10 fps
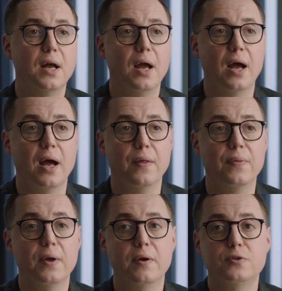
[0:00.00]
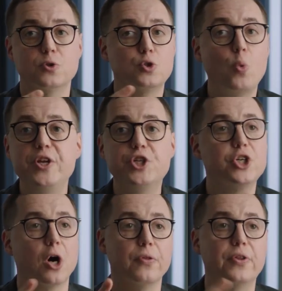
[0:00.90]
and to
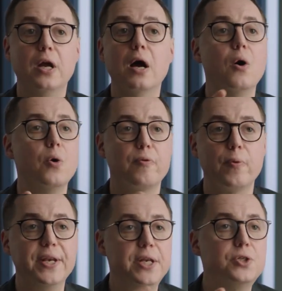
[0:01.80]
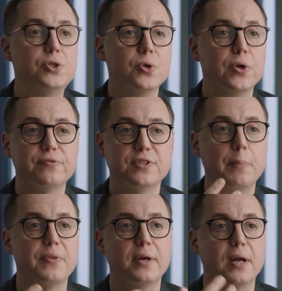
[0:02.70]
switch on the go if we need to, if
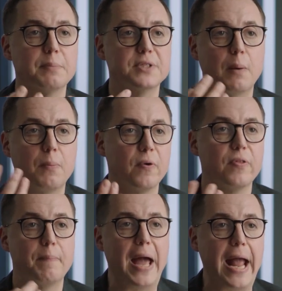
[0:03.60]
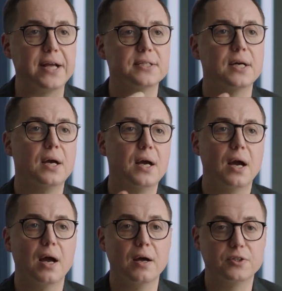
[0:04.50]
something comes up with the banks,
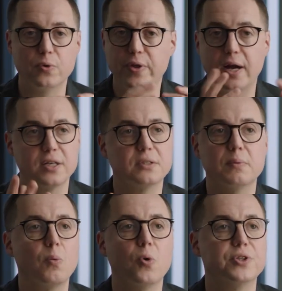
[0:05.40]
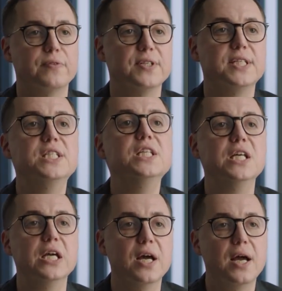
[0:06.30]
so the customer won't even
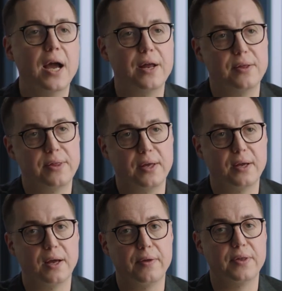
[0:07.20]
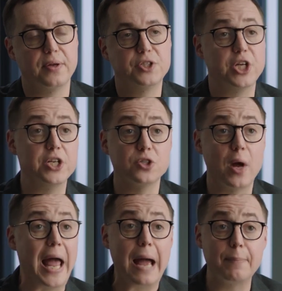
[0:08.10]
see anything changing or
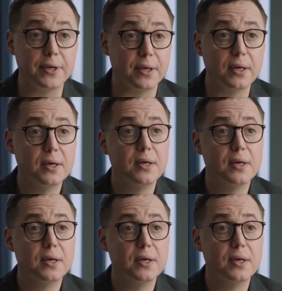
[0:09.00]
happening.